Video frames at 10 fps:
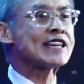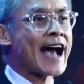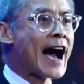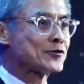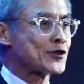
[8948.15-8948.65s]

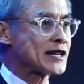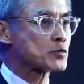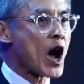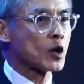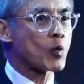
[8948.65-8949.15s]
countries
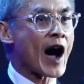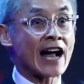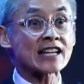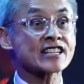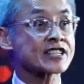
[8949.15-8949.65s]

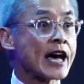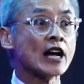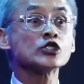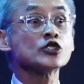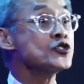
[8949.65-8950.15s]
worldwide
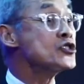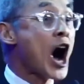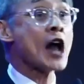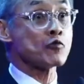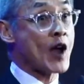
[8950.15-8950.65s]
still do
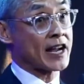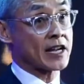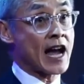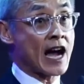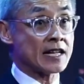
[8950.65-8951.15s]
not
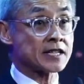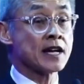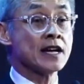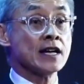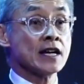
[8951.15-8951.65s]
recognize
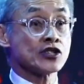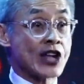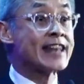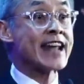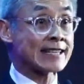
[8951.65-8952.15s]

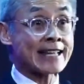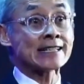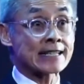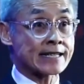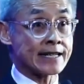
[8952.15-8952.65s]
gender
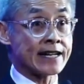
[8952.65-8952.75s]
identity.